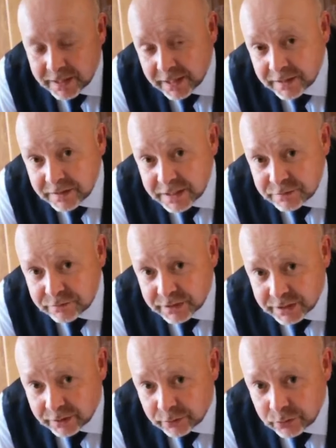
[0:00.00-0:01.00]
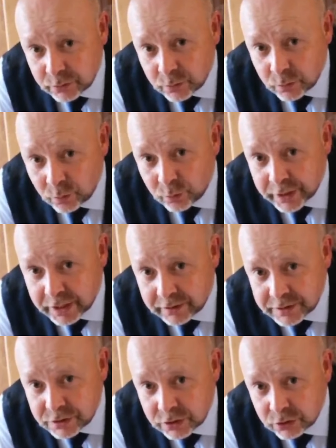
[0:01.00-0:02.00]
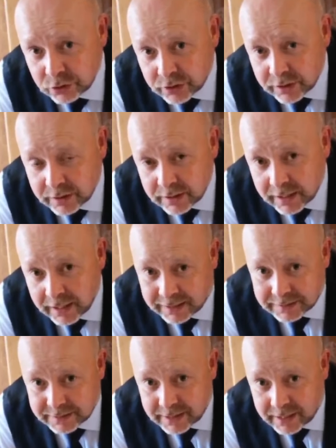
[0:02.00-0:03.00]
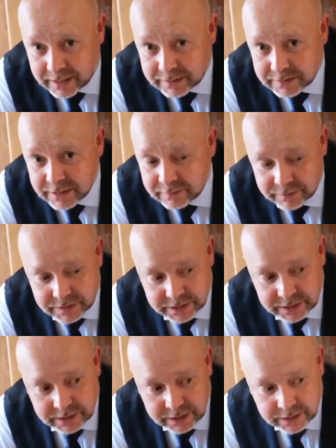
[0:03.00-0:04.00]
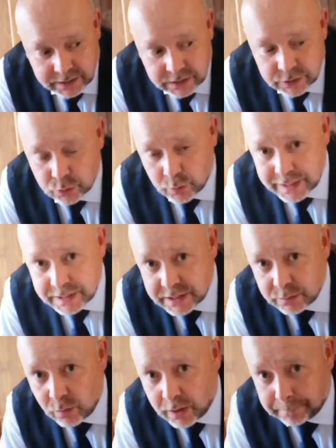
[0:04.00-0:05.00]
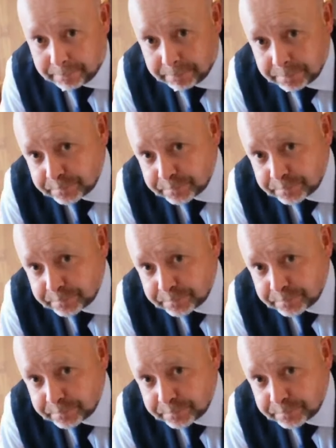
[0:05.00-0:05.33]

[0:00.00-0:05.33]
In this video, we're going to look at activity 21.